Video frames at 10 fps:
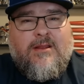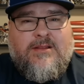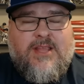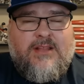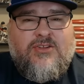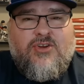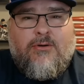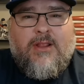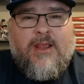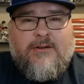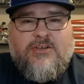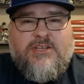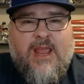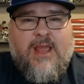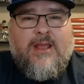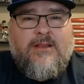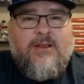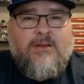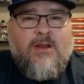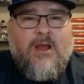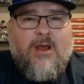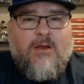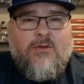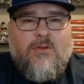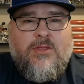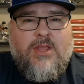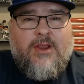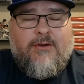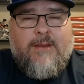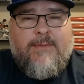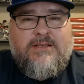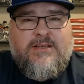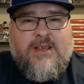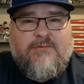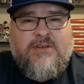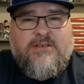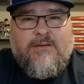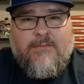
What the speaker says: didn't totally understand the agreements. He was,